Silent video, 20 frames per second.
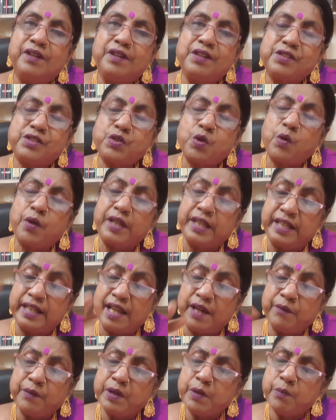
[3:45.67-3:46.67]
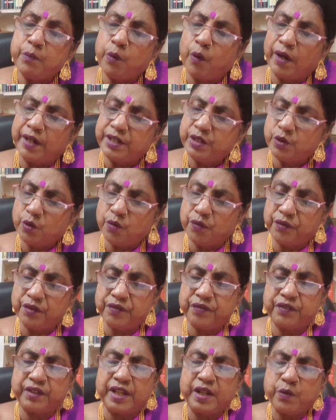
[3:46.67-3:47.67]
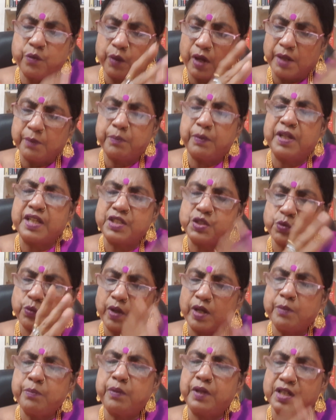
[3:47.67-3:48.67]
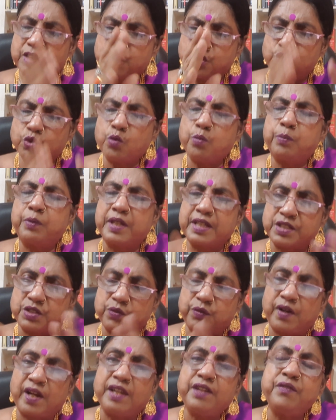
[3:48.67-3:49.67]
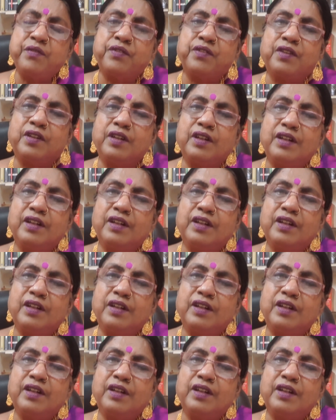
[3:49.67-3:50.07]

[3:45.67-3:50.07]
So, 11.250, 1 plus 1 plus 2 plus 5,